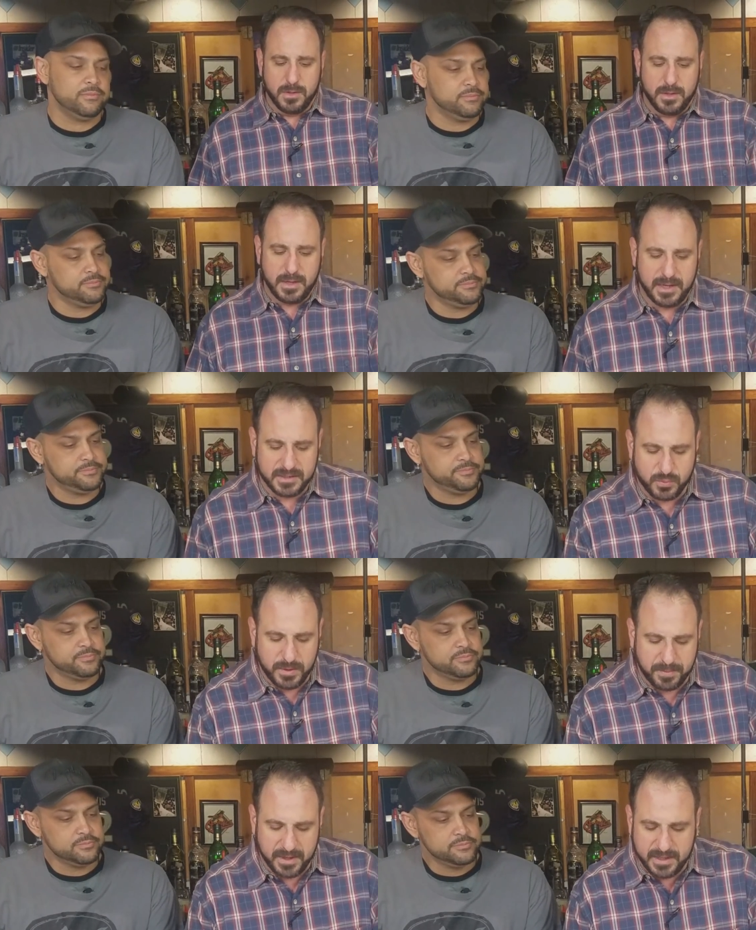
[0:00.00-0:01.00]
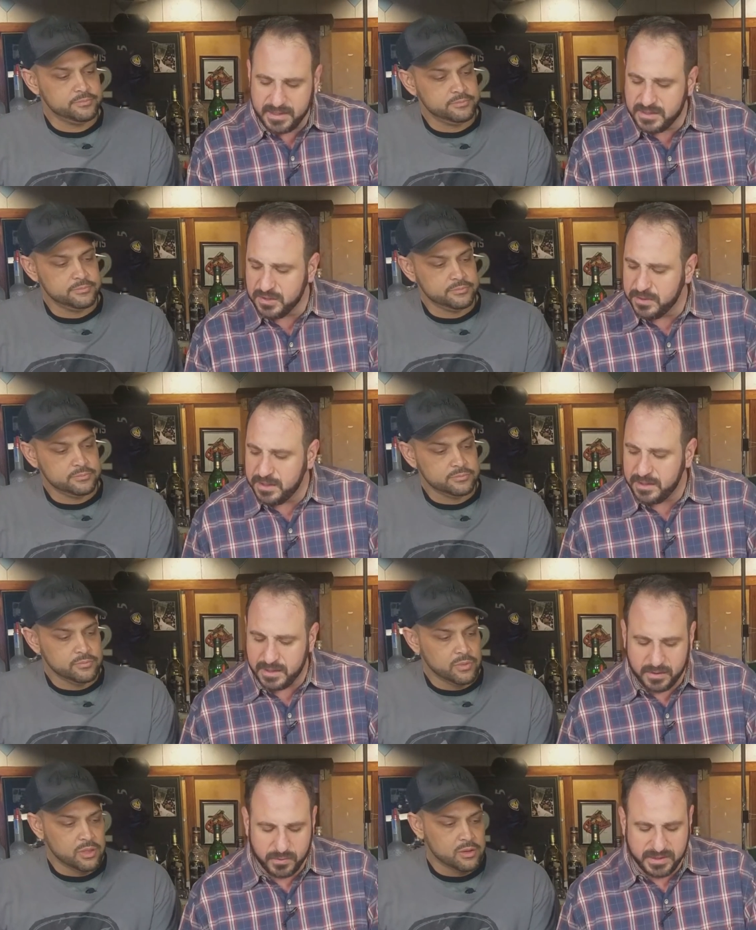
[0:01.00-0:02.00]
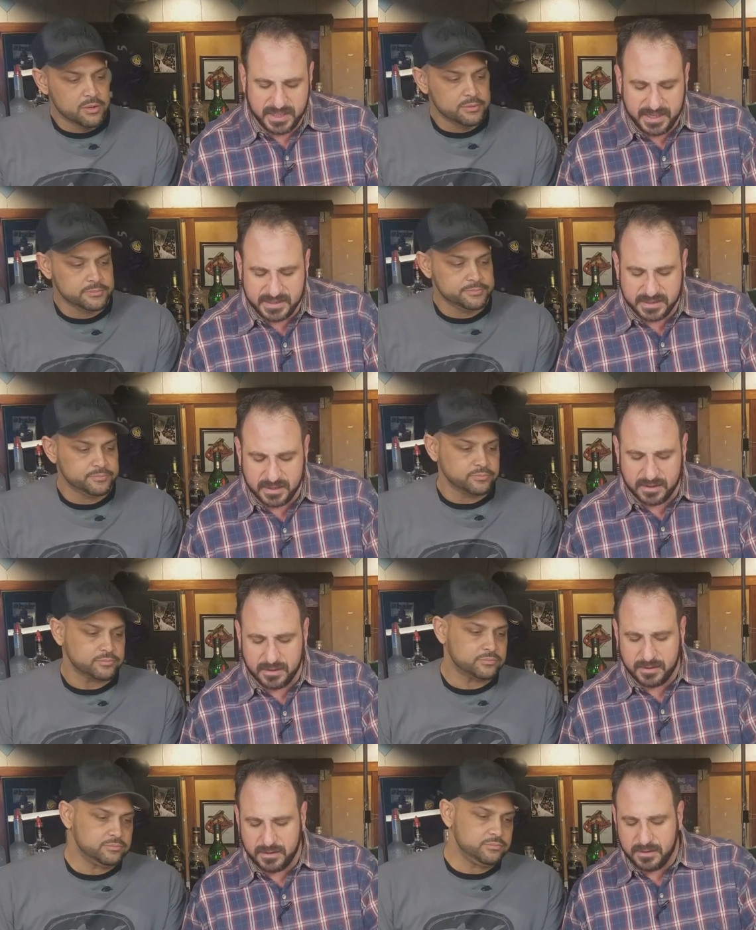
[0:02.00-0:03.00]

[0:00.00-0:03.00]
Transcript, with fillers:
Speaker 1: as we bite into it and we taste the